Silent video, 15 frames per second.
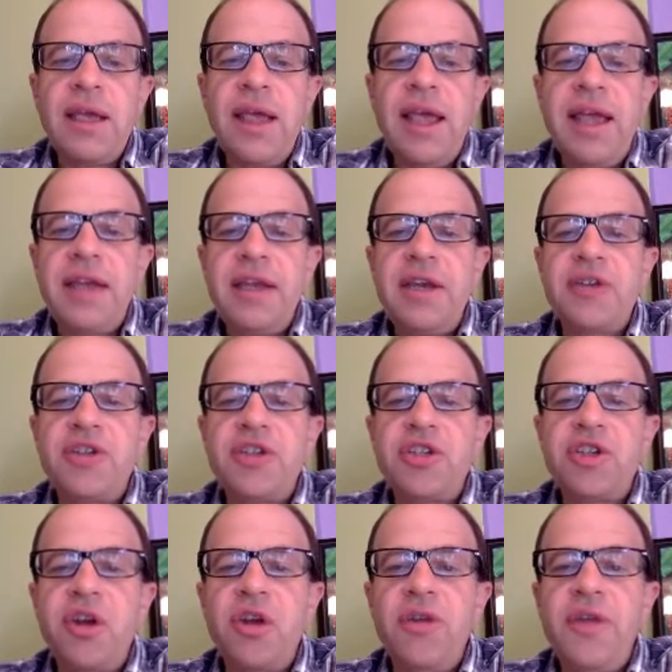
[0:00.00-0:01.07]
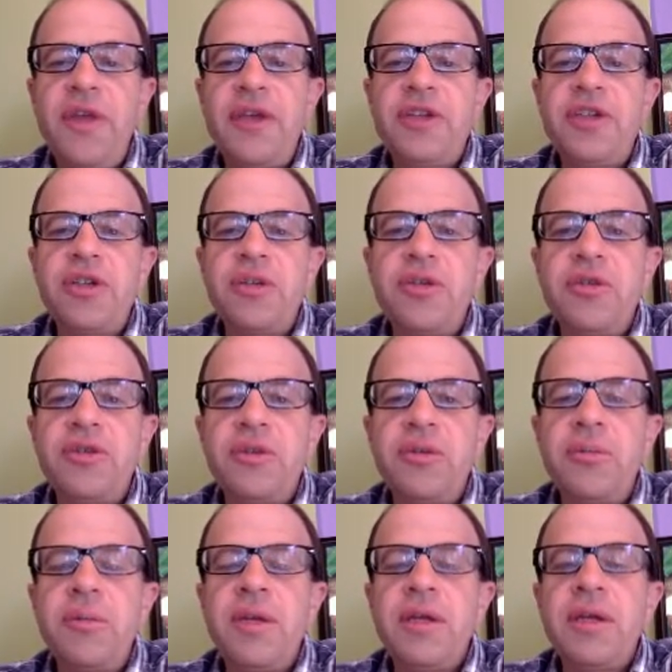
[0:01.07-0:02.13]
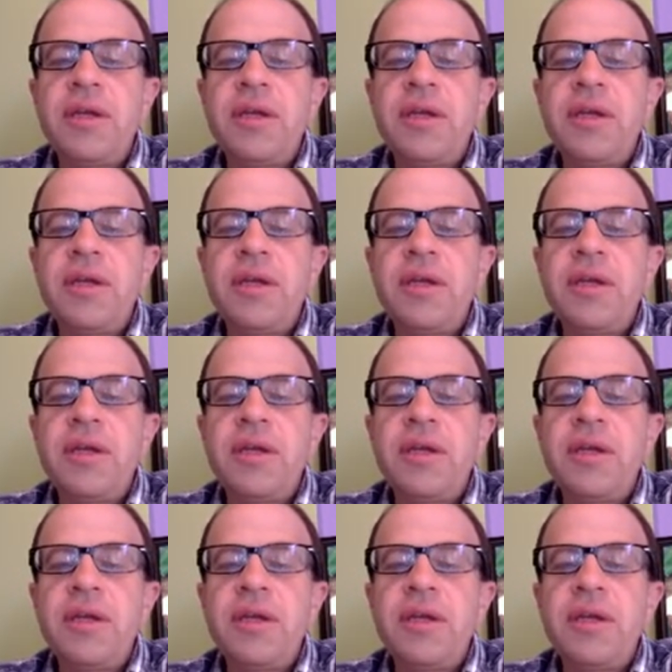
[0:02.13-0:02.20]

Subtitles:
And here's a chart that shows some